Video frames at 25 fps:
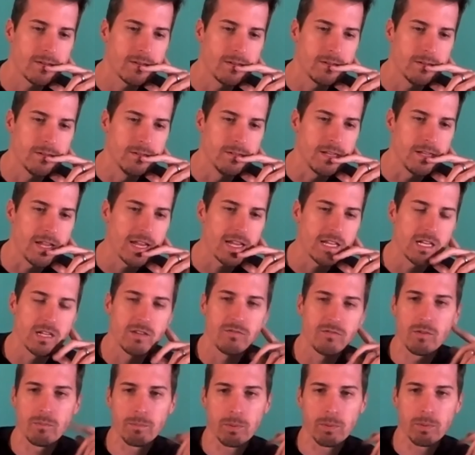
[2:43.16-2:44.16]
native
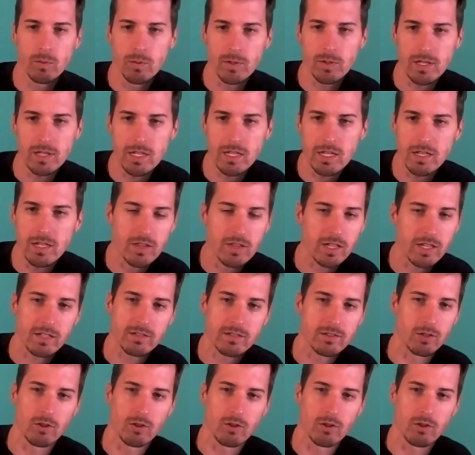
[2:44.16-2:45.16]
employee, and
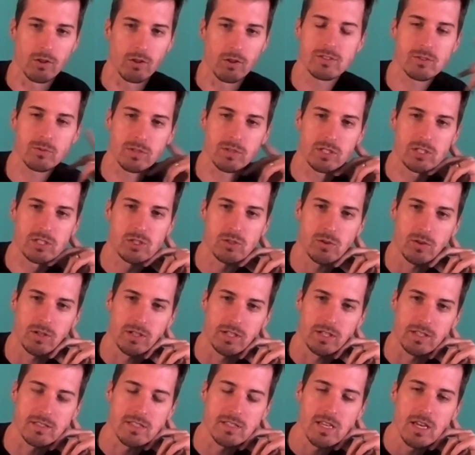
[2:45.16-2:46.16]
the long story short
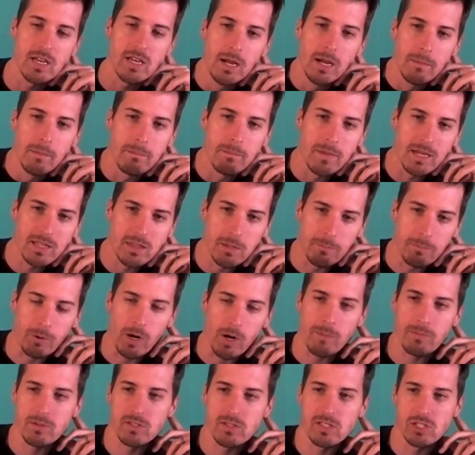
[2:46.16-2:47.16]
is made the
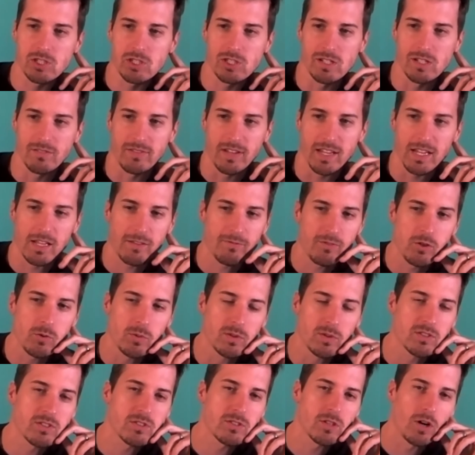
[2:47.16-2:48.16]
proposition of, hey, if you
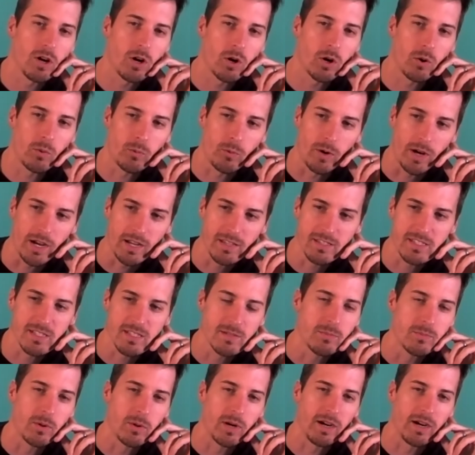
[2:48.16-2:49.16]
install
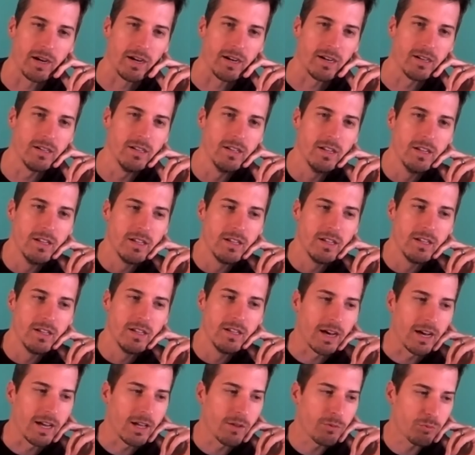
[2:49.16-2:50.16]
ransomware
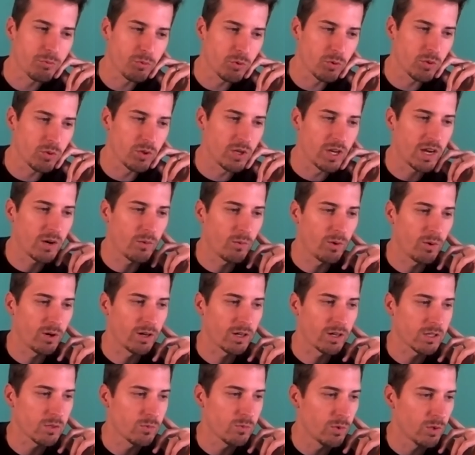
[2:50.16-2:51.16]
through the
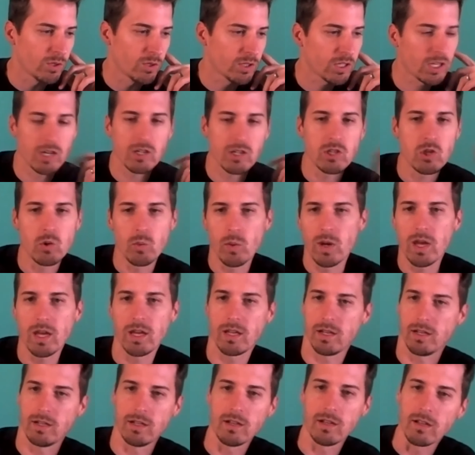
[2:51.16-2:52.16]
network, we'll cut you
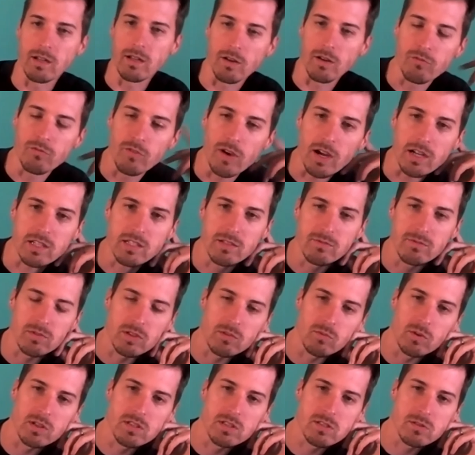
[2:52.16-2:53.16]
in. And effectively
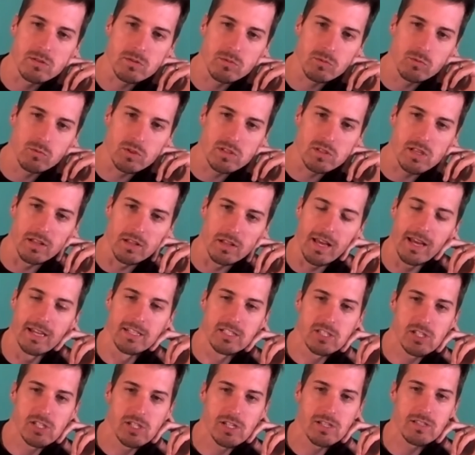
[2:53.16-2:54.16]
what's
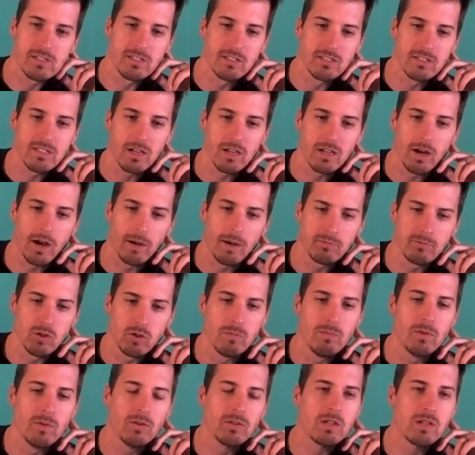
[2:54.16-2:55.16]
alleged is it's up to $1
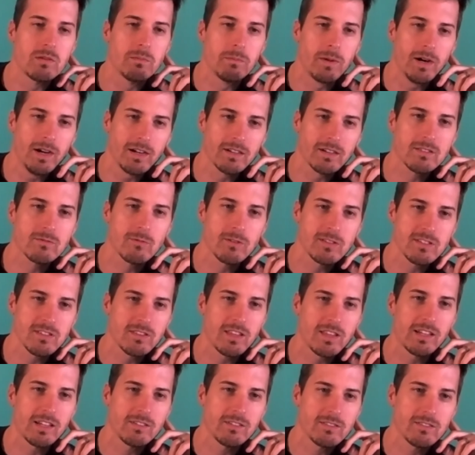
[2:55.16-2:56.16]
million. Wasn't
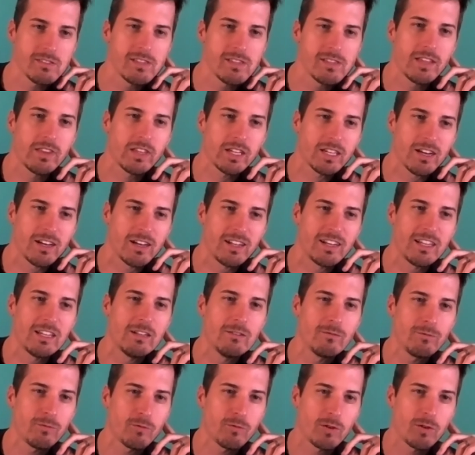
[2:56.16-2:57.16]
that the cut
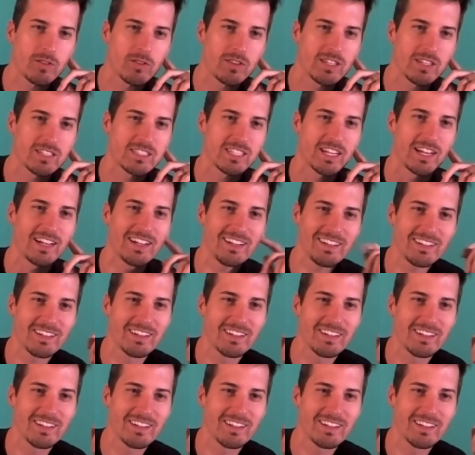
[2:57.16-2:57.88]
in for the attack?